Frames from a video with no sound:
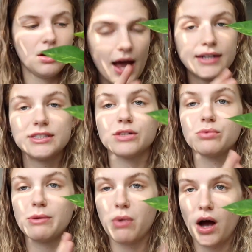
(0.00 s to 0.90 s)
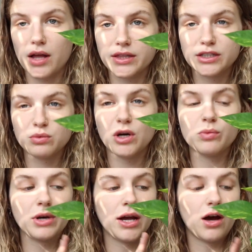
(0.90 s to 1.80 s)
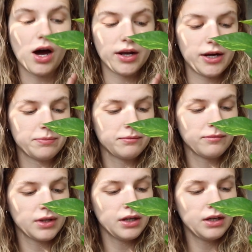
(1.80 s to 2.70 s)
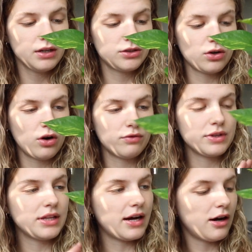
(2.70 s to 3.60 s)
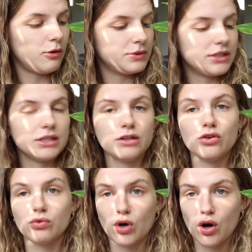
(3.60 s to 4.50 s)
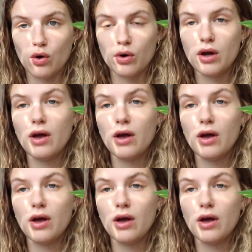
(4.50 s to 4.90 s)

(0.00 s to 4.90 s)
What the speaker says: I did repot this one when I got it, so hopefully that helps it grow.